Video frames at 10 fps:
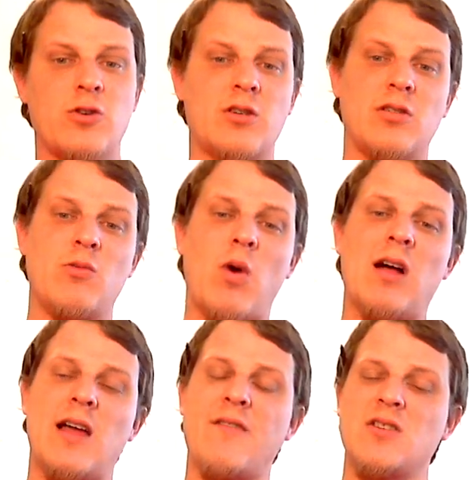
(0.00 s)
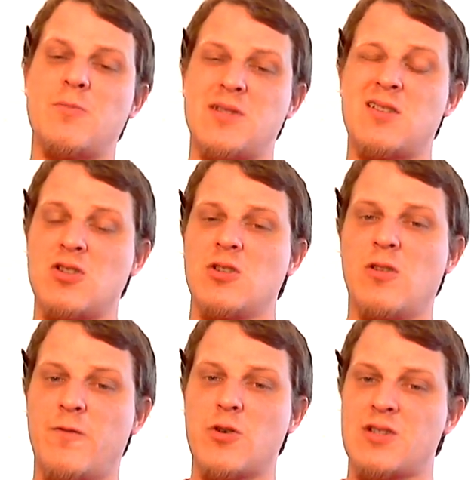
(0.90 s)
vertically while having the
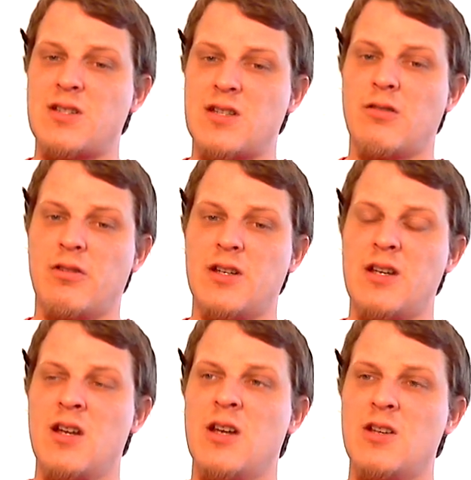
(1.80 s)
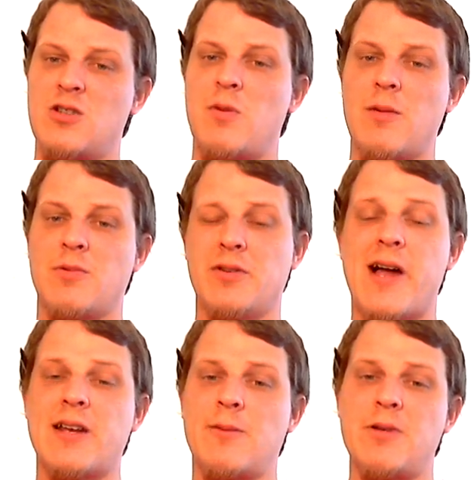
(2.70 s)
positional versatility to be able to
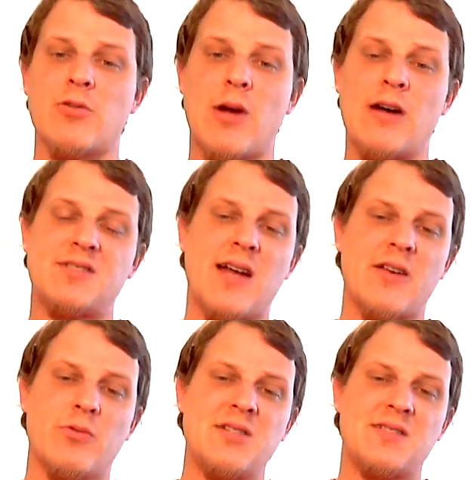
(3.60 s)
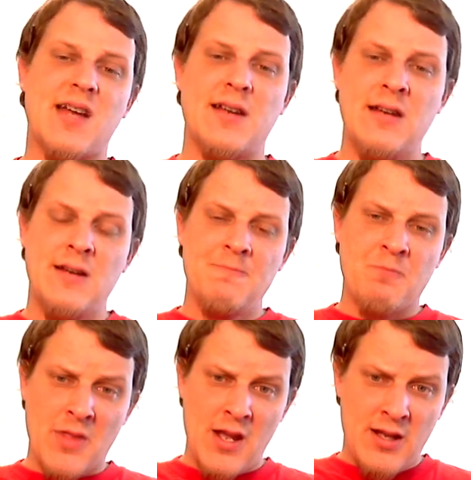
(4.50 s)
line up either outside or inside.
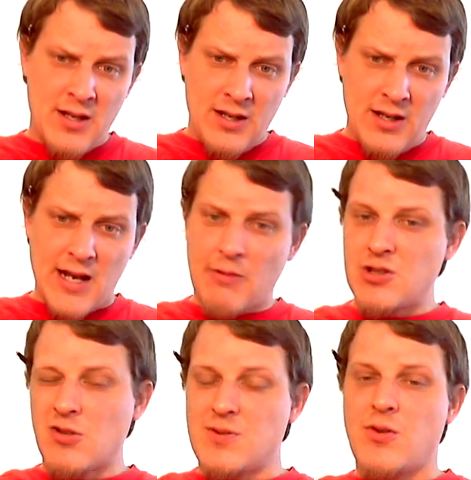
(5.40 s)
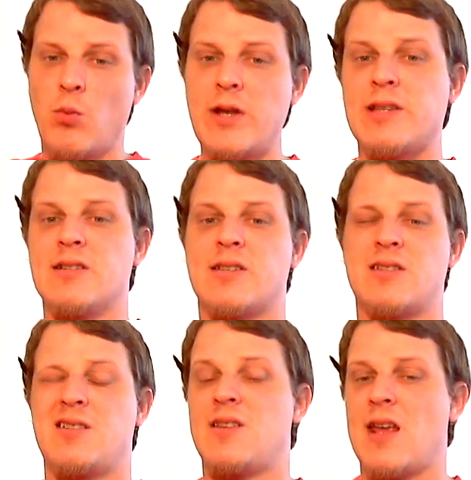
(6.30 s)
Now, in terms of the
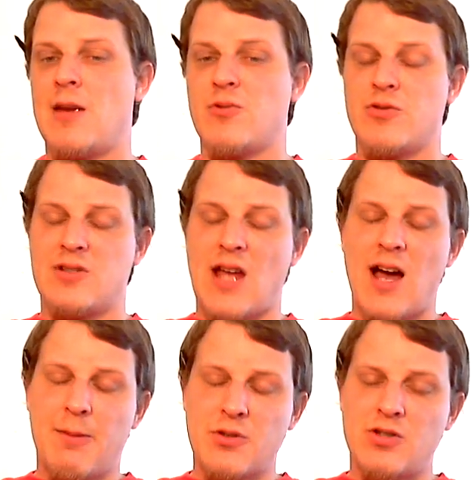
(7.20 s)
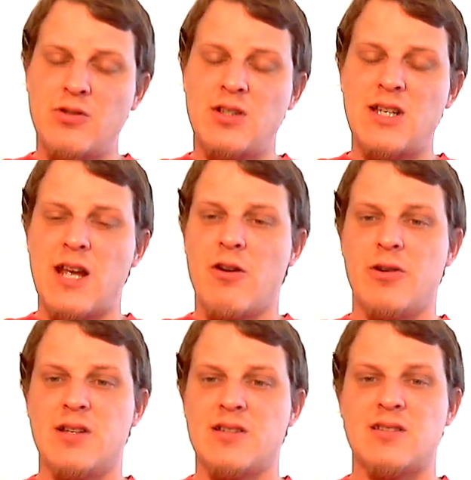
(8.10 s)
weaknesses to the gamers, opportunity
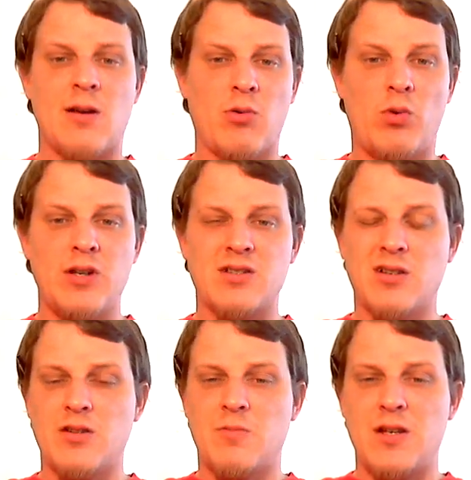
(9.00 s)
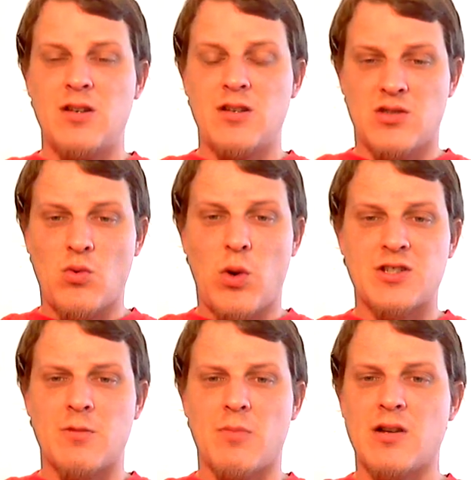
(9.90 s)
areas, number one is going to be, this
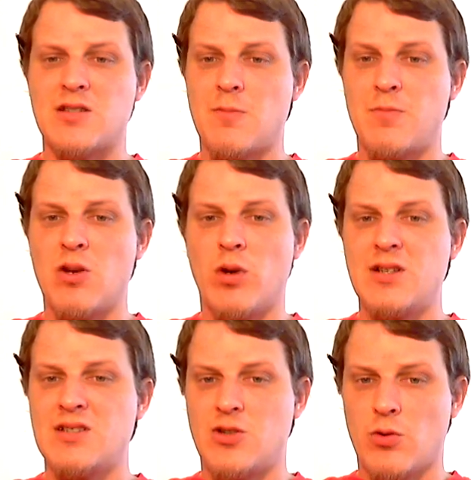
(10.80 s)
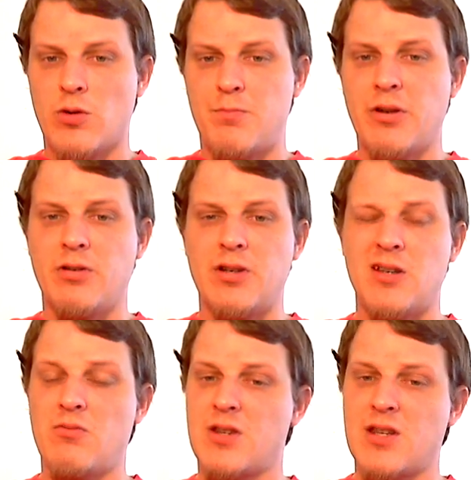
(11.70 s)
question mark is a big one, is
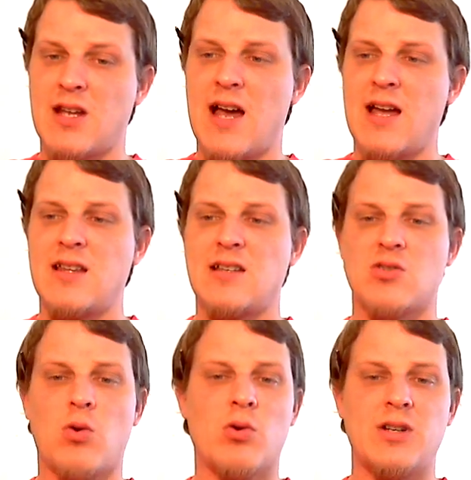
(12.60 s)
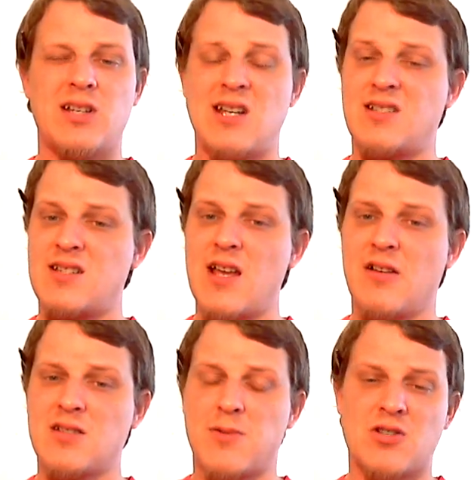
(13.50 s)
durability. With a guy that's torn an
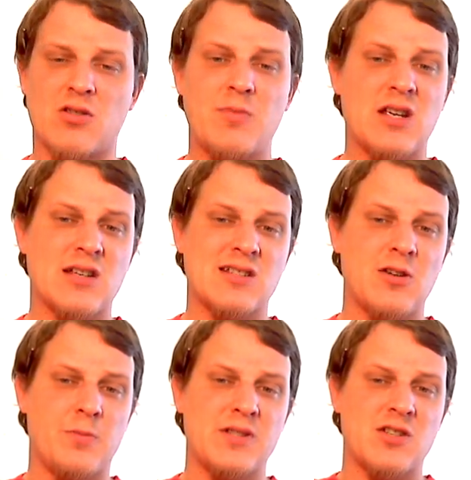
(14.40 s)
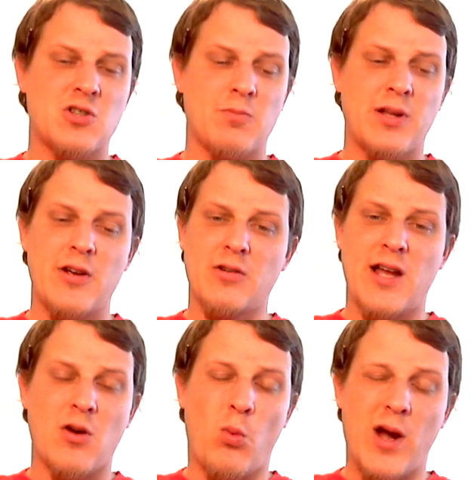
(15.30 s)
ACL, especially being a skill position player
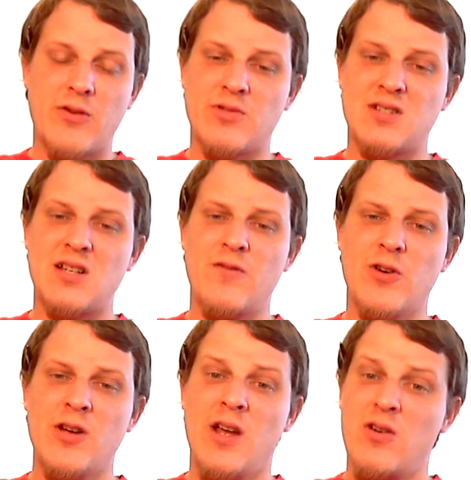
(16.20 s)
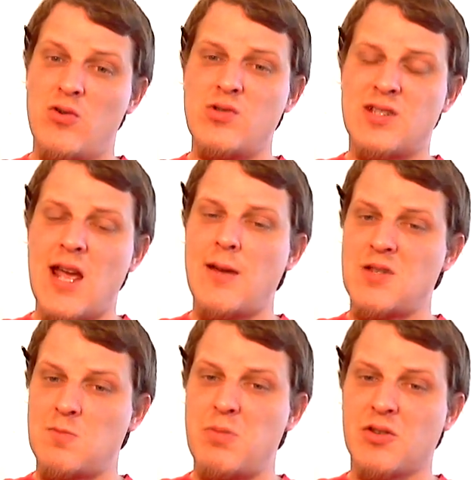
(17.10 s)
like a wide receiver whose game
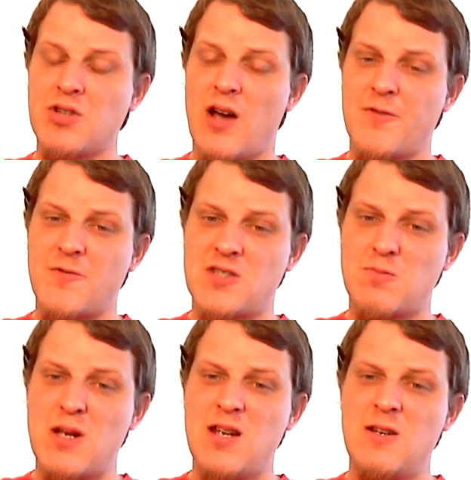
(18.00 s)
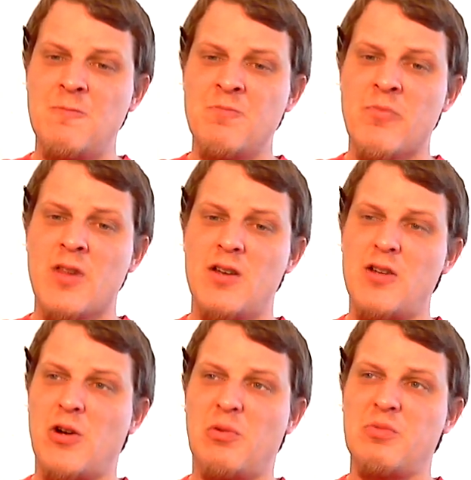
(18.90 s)
is built off of speed,
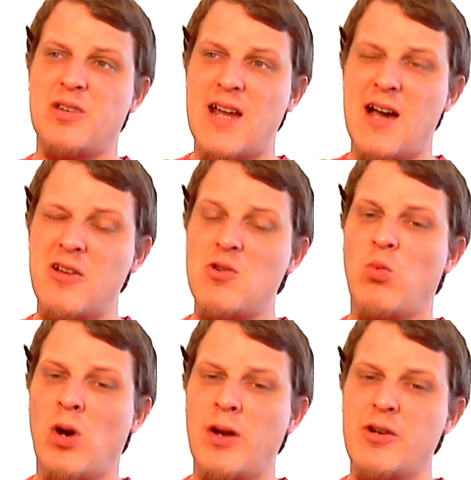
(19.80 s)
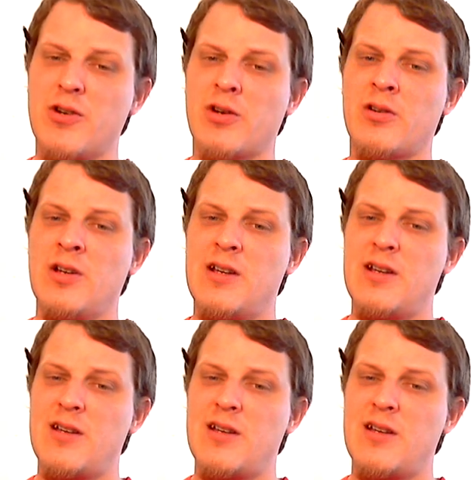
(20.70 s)
you know, now you wonder,